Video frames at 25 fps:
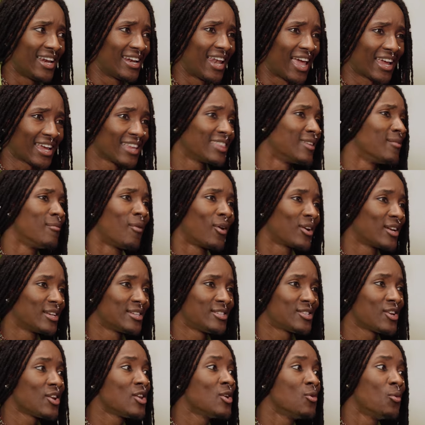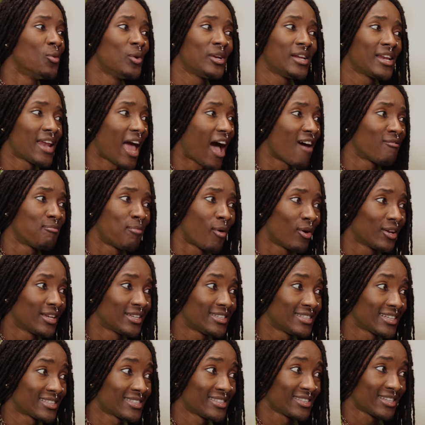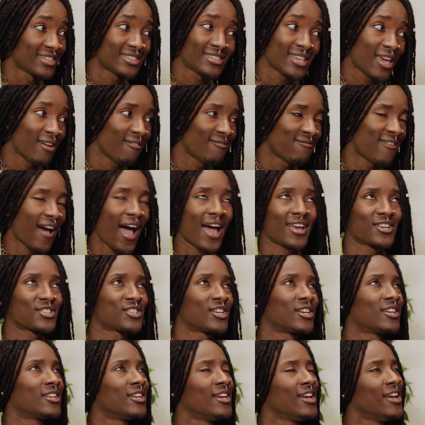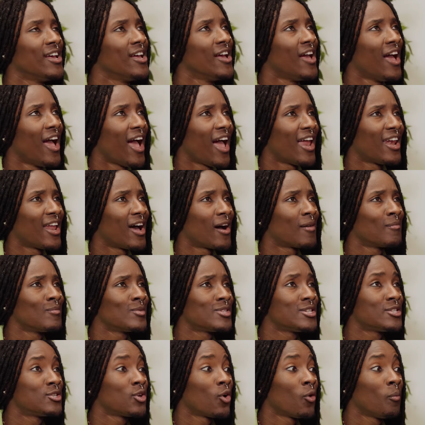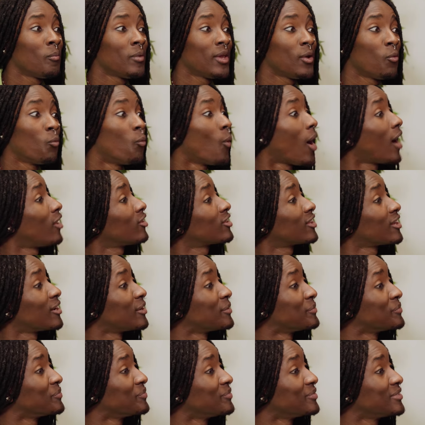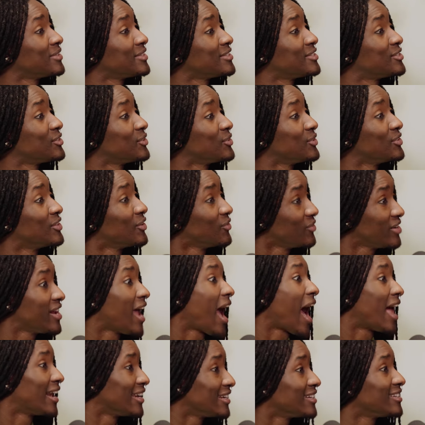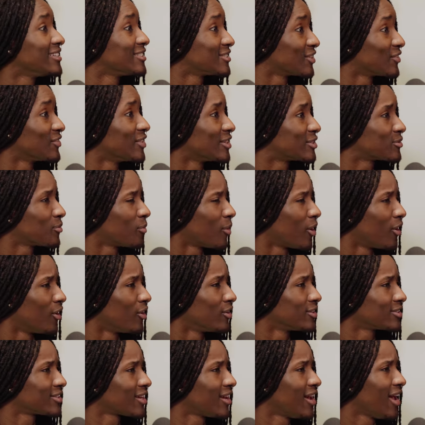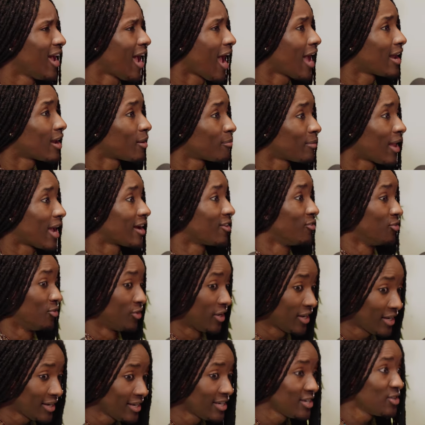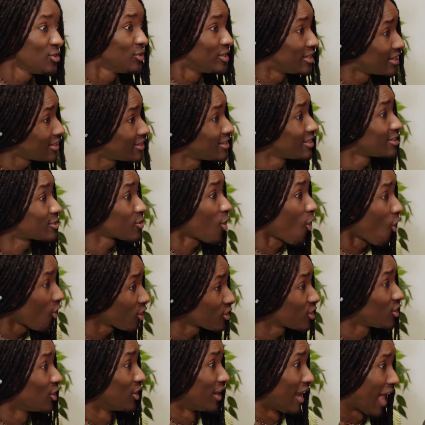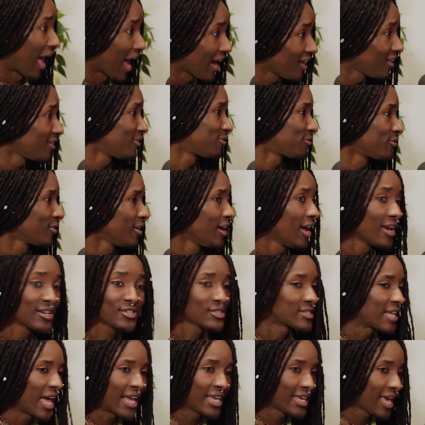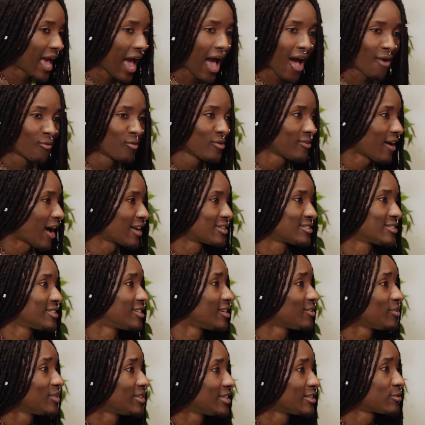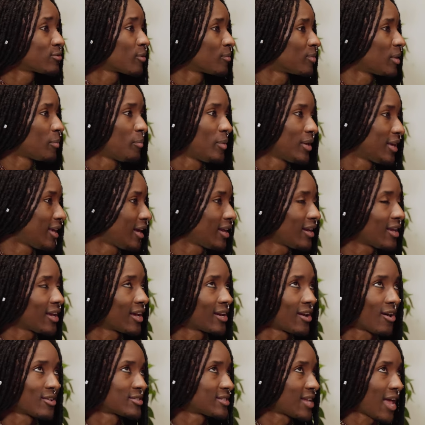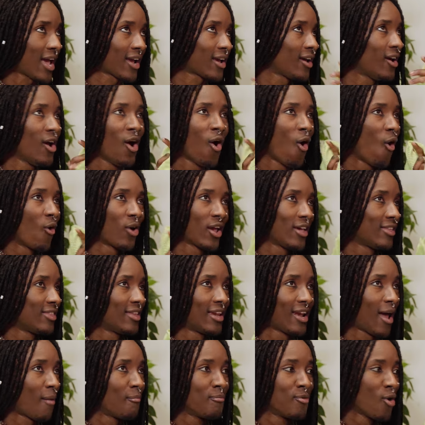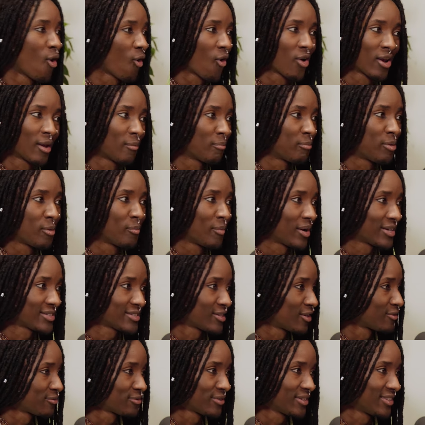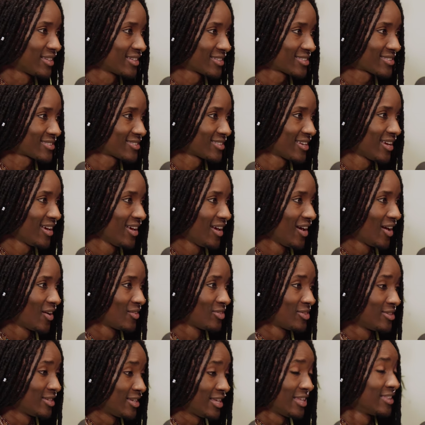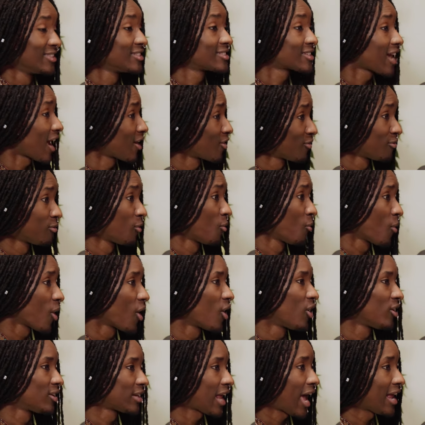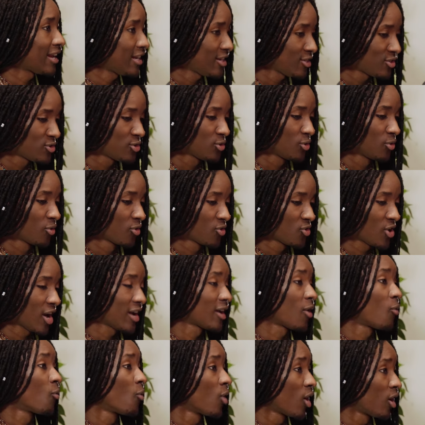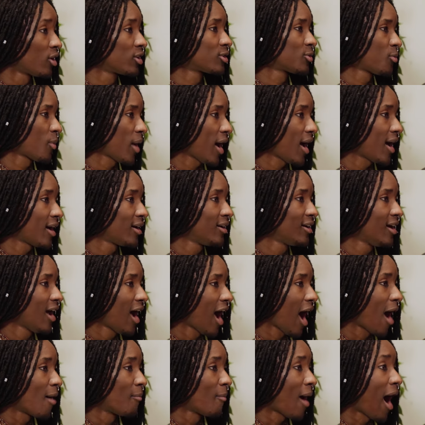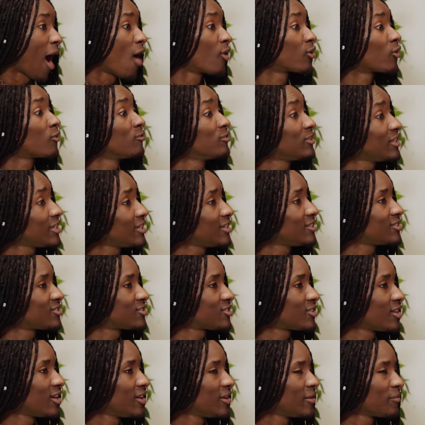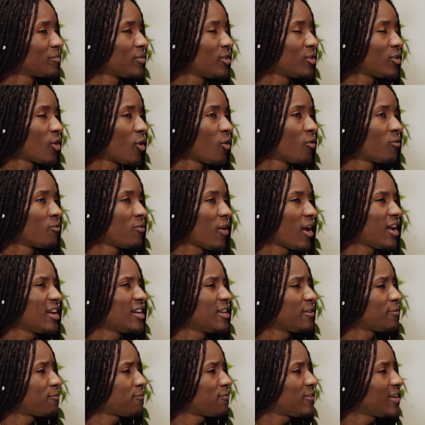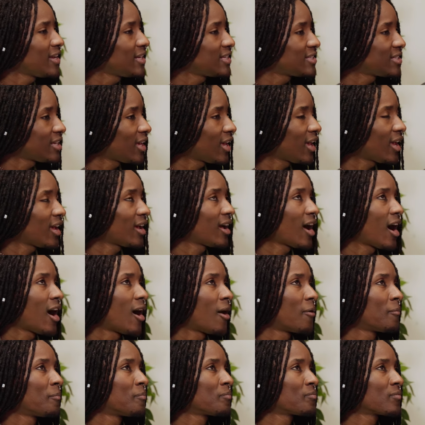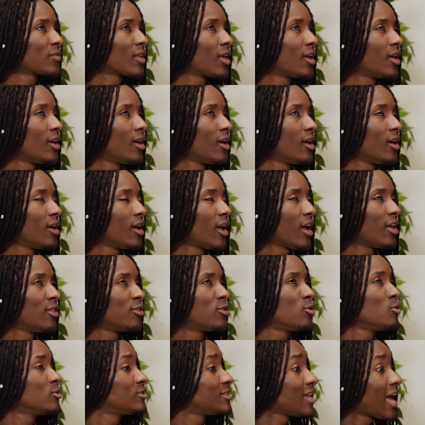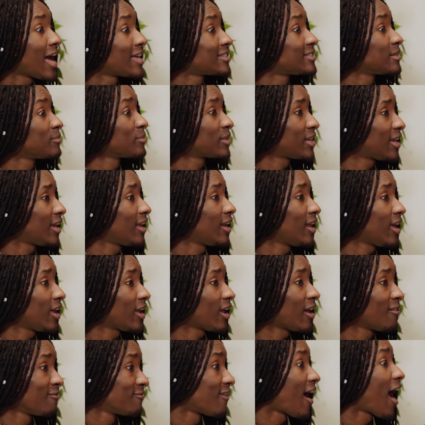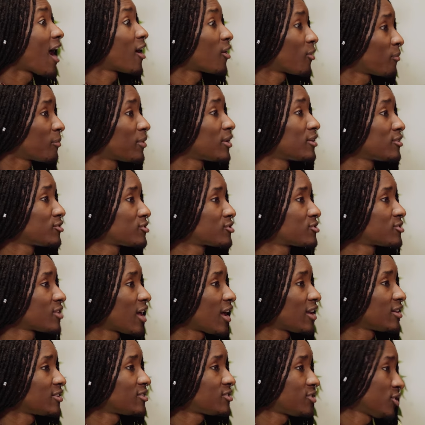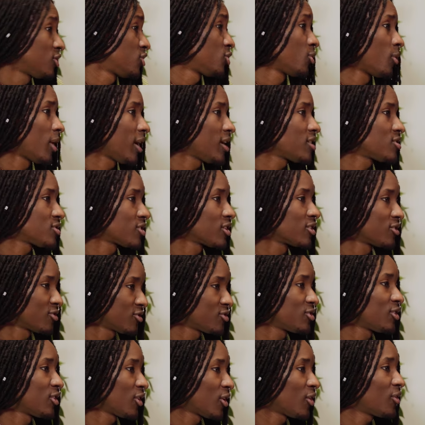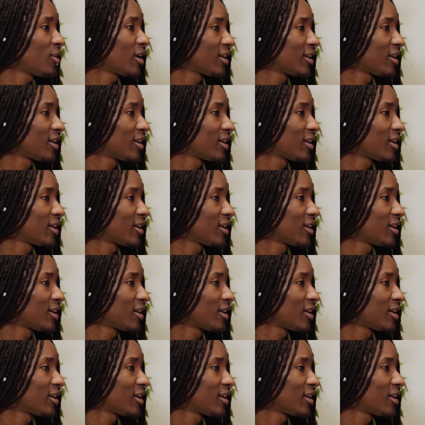Like in the monastery, you wouldn't have politics in the same fashion. And she told me, welcome to the realities of this world. And I'm like, really? You did this all your life? She's like, yeah, we've had to deal with this from the beginning. And I was like, okay, then I'm not gonna put myself in this in this kind of a world. I need to create a world where I'm out of these, you know, very defeating, enthusiasm-killing environments and situations, you know?